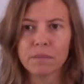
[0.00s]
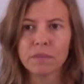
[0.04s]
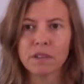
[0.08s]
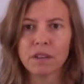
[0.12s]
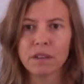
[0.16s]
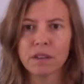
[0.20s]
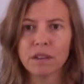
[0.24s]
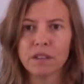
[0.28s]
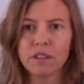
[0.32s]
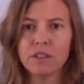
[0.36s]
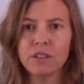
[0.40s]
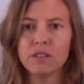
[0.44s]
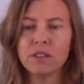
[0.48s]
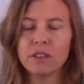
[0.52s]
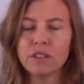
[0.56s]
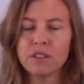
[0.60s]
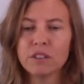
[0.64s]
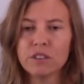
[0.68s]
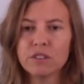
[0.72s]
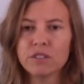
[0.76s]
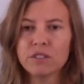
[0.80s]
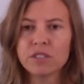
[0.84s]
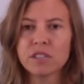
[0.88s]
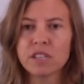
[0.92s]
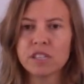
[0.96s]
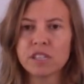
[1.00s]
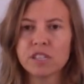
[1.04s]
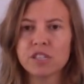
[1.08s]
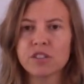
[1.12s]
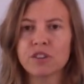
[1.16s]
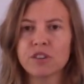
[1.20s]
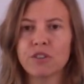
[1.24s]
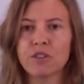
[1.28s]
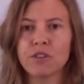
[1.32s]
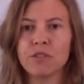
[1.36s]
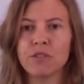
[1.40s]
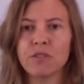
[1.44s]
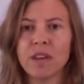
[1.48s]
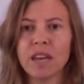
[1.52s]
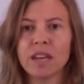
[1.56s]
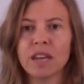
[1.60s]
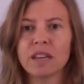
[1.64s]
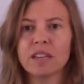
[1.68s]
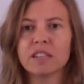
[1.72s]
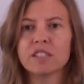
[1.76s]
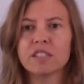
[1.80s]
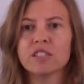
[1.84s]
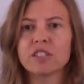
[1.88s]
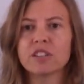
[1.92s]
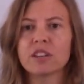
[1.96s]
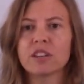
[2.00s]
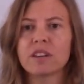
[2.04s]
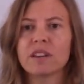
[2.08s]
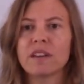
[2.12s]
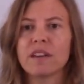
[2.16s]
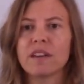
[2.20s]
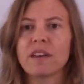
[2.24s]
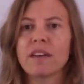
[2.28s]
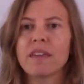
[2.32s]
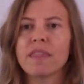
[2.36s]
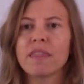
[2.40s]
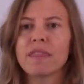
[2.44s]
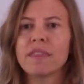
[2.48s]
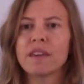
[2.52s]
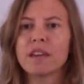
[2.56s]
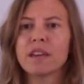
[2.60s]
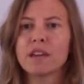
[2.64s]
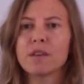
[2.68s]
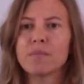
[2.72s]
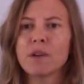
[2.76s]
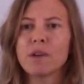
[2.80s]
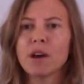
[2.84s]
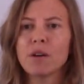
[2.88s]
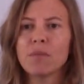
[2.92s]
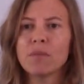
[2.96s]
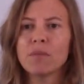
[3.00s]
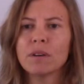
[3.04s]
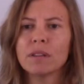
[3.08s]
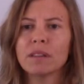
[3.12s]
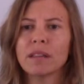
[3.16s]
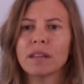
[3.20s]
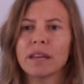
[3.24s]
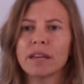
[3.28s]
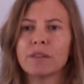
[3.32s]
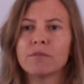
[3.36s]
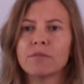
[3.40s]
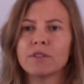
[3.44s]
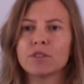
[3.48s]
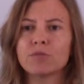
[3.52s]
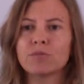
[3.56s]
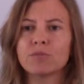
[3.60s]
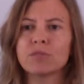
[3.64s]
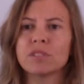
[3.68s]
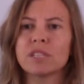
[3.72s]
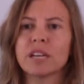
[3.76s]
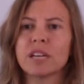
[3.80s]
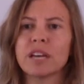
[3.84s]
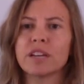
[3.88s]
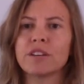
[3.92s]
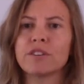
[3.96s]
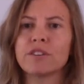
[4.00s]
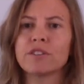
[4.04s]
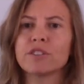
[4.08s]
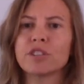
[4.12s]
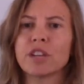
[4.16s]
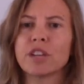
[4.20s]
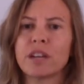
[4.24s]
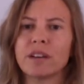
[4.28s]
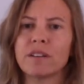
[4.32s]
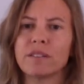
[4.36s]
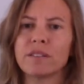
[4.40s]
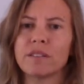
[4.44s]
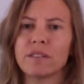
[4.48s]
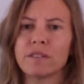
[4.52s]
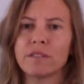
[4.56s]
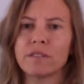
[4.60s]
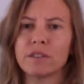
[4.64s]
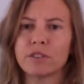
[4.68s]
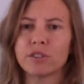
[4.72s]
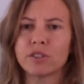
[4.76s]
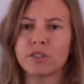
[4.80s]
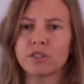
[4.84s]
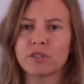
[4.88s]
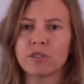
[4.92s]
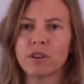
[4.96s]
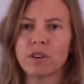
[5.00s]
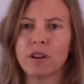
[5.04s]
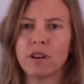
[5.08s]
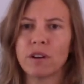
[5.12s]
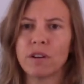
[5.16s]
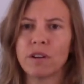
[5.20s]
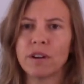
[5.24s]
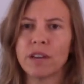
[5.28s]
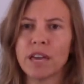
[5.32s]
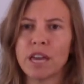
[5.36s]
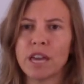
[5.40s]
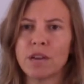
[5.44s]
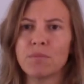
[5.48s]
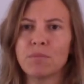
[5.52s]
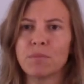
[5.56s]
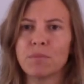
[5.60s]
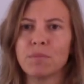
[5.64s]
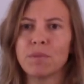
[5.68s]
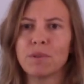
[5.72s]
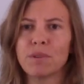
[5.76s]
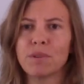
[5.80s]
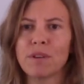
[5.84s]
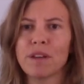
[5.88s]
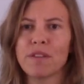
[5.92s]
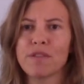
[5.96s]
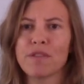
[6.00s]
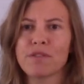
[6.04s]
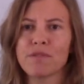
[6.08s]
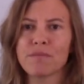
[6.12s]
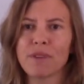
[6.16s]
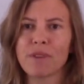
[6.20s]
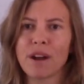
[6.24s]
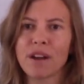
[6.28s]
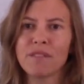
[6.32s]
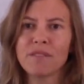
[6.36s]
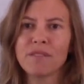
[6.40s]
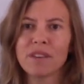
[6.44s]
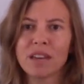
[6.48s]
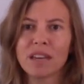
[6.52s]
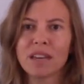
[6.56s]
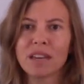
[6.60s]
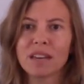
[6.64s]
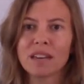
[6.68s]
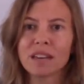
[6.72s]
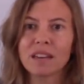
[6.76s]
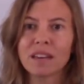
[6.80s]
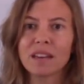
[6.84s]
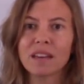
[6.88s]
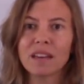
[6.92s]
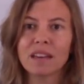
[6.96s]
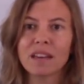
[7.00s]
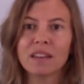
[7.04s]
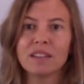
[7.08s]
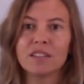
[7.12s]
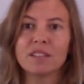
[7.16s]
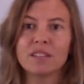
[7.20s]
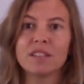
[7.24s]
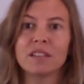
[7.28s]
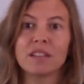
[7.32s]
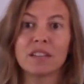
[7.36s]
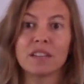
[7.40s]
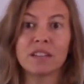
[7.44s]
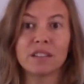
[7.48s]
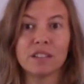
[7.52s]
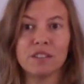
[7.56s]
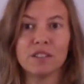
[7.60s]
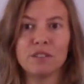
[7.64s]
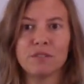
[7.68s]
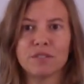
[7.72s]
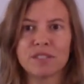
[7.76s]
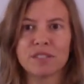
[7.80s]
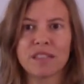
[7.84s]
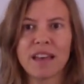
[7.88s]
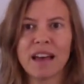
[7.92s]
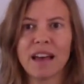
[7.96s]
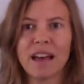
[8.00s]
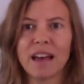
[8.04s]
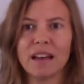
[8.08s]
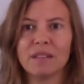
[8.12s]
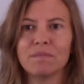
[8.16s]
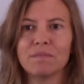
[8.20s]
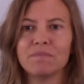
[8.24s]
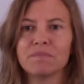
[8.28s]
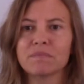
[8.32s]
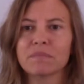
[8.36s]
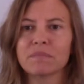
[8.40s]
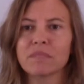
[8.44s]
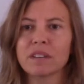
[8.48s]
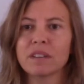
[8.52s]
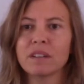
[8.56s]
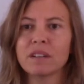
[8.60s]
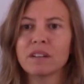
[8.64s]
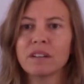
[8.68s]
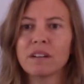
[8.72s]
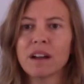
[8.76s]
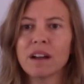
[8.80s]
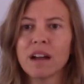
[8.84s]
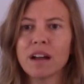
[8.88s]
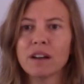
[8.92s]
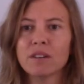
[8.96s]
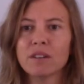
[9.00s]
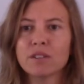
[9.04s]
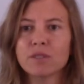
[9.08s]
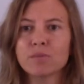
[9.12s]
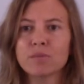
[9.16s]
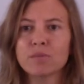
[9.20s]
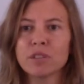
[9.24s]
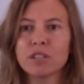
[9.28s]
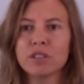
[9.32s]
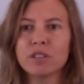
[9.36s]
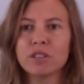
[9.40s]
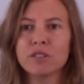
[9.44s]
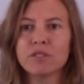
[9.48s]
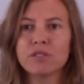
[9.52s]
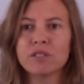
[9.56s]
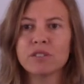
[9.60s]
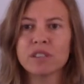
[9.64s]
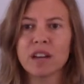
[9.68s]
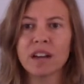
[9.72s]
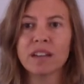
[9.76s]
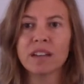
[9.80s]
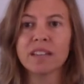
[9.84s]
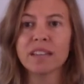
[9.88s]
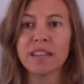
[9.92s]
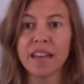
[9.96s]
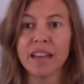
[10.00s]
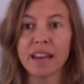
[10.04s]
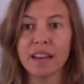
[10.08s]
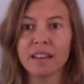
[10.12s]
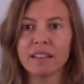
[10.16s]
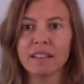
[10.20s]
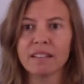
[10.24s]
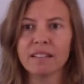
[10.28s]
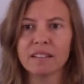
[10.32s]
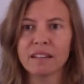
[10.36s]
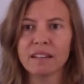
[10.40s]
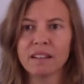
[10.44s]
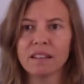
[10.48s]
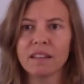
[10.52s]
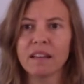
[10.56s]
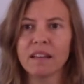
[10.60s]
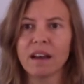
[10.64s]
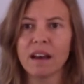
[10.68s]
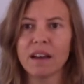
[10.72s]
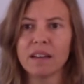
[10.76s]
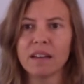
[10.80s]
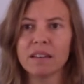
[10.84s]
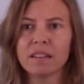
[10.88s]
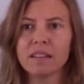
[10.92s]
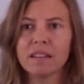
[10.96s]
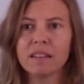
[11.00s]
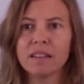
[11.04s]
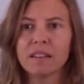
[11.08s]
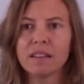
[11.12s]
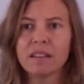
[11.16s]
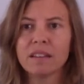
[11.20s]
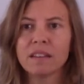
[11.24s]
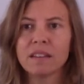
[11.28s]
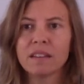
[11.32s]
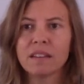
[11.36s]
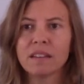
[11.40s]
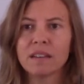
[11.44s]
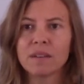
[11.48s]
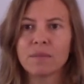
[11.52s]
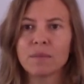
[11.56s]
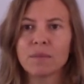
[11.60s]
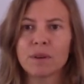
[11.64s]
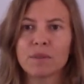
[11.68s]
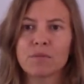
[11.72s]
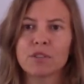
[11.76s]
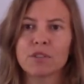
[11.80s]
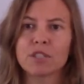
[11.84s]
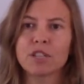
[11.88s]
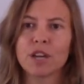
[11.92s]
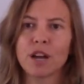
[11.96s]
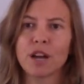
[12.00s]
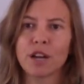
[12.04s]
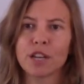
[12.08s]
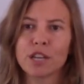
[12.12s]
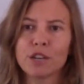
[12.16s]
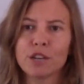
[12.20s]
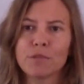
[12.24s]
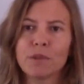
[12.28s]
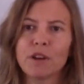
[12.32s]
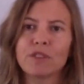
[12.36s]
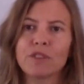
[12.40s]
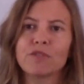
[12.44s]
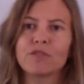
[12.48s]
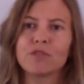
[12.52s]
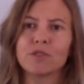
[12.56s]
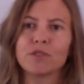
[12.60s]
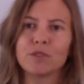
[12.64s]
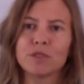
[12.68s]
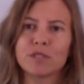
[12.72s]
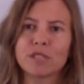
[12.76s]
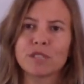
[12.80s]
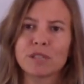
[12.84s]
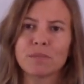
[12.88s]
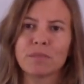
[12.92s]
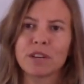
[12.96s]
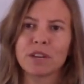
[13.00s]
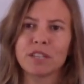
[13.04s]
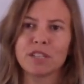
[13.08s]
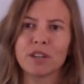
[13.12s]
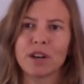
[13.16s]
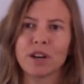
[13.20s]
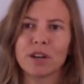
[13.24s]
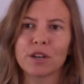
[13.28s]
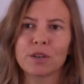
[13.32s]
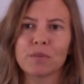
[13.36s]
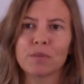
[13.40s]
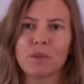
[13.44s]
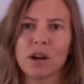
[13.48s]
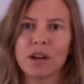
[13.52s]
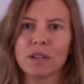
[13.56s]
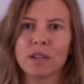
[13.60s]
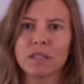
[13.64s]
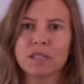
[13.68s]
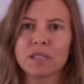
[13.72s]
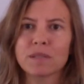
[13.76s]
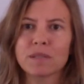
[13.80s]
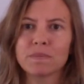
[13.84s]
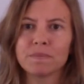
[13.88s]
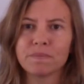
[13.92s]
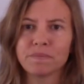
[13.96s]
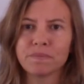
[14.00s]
and you can use this to your advantage. Think about what language will tell your child that they're strong, capable, and thriving, and use that. In our house, we use not yet a lot when we're talking about foods that my daughter wants.